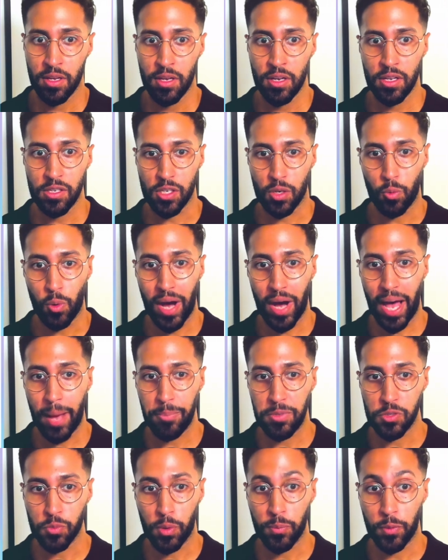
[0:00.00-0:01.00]
So what
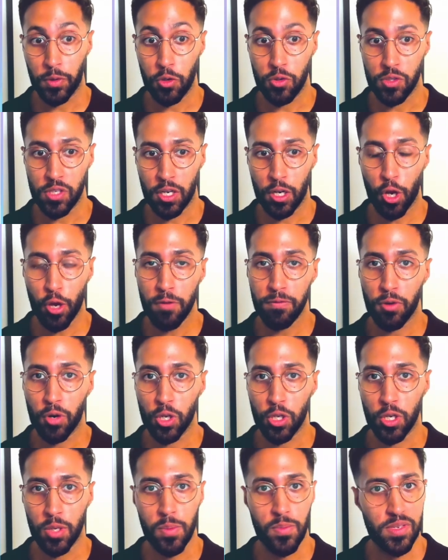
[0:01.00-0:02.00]
happens when we're using low
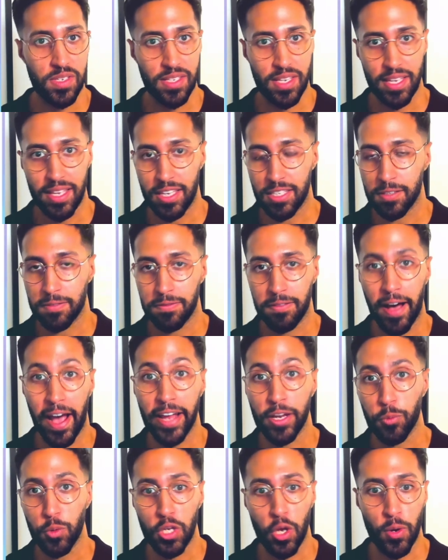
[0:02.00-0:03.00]
volumes, it's fine,
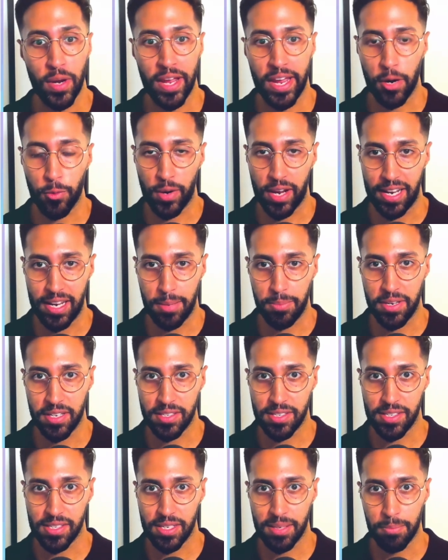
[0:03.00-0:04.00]
we don't hit rate limits.